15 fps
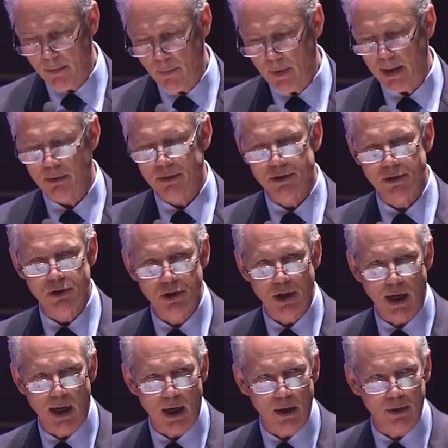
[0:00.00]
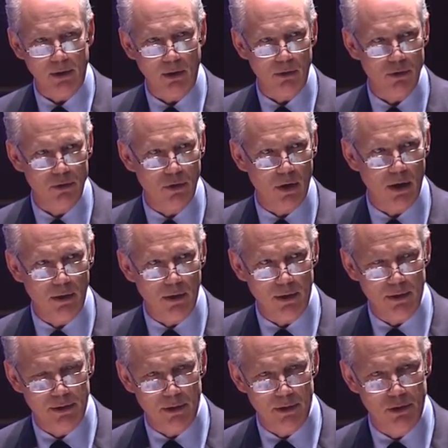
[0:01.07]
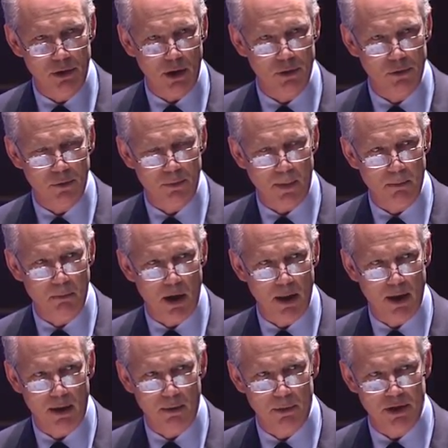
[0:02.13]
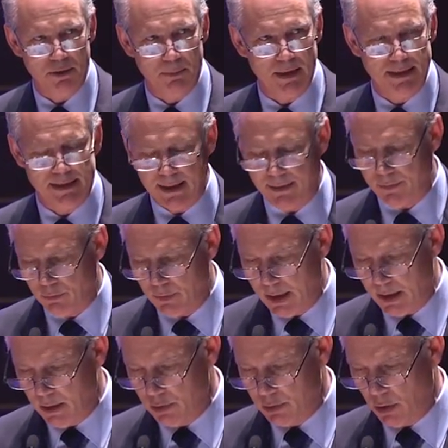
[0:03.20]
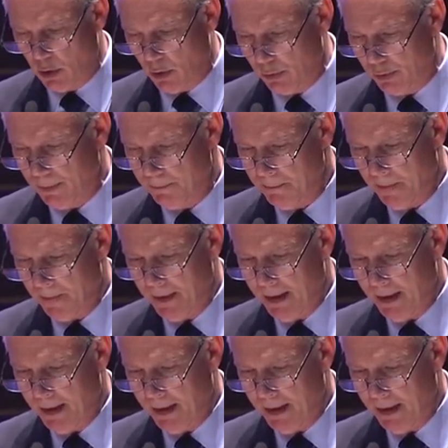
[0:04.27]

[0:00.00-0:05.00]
when I was a child going to church with my mother. I must have been 7 or 8 years old.